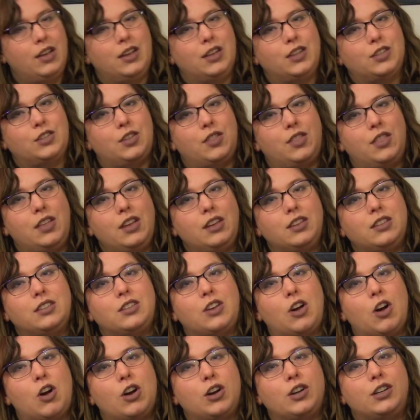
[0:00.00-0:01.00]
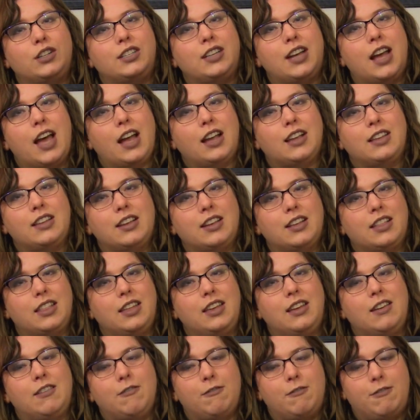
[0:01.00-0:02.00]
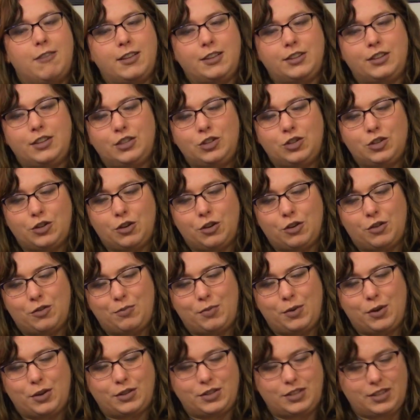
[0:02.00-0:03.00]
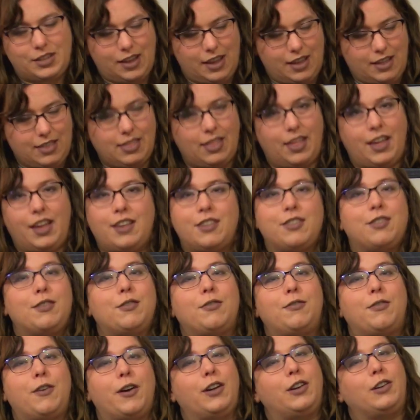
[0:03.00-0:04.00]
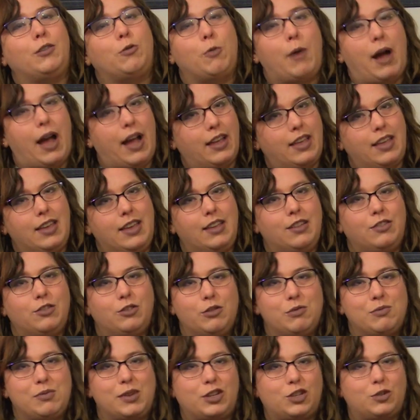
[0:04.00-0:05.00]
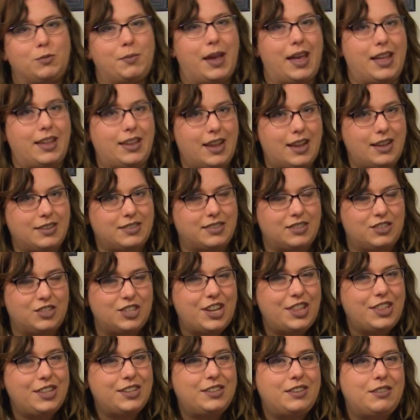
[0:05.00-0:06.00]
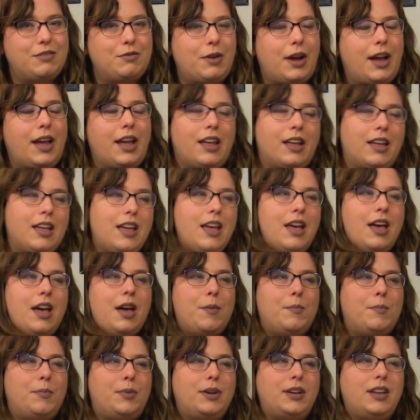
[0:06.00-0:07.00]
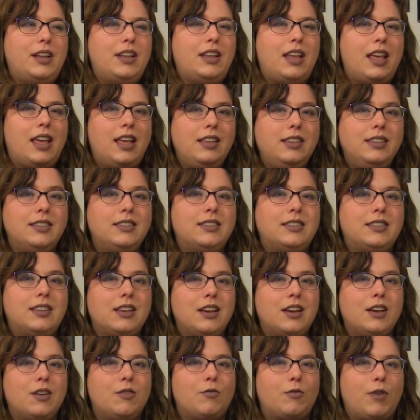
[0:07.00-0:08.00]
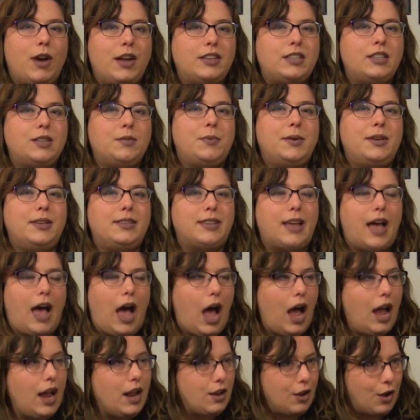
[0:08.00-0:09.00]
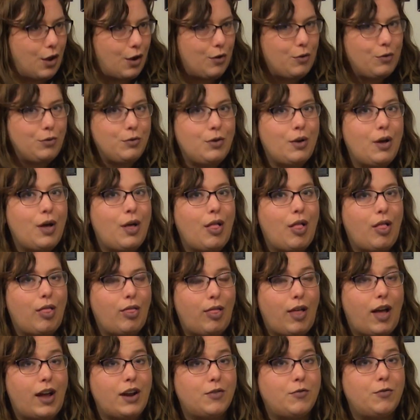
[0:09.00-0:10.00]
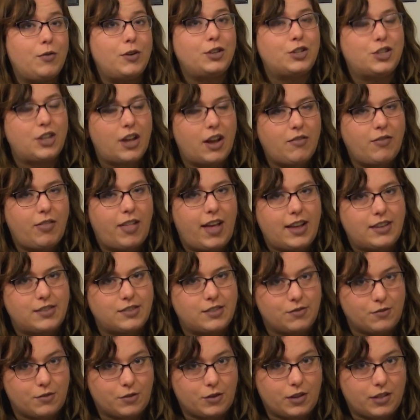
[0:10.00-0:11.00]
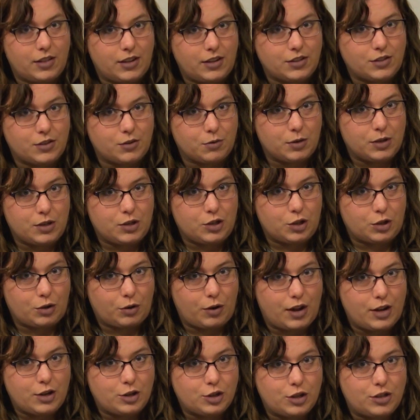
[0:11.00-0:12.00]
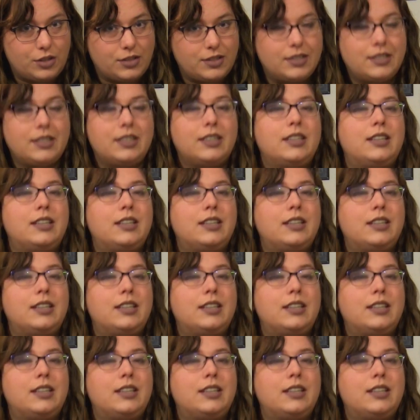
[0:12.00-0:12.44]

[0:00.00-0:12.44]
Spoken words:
So these aren't technically vintage cookbooks in like the fun, wacky, too much mayonnaise and gelatin way, but it is recipes I know, a lot of which have lasted for at least 3 generations.